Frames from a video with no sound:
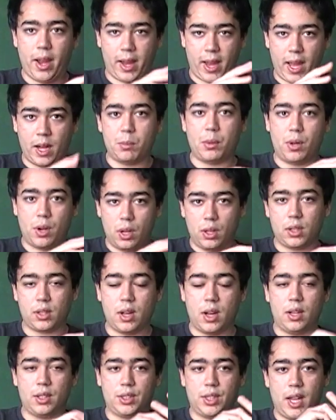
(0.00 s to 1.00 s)
Cannibal
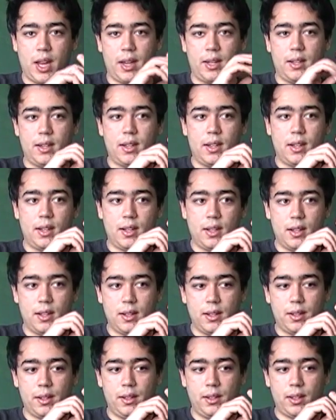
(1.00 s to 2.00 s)
Holocaust and
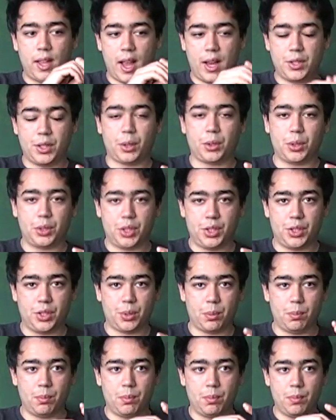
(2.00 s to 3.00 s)
Last
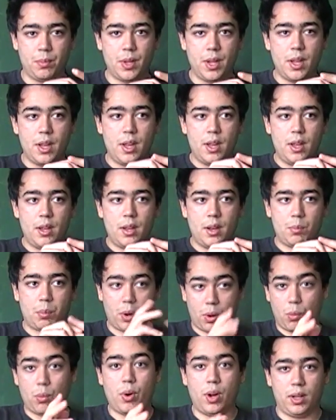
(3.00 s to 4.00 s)
Exorcism
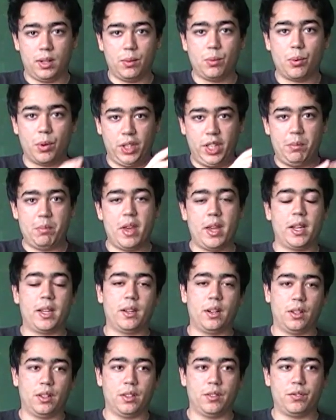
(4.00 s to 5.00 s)
Part 1 really make
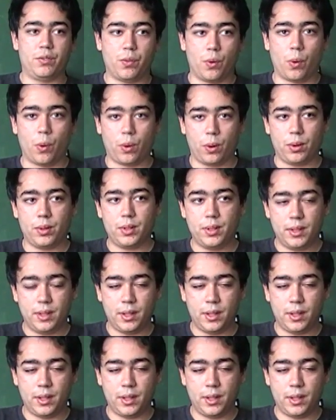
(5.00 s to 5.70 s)
it on the four,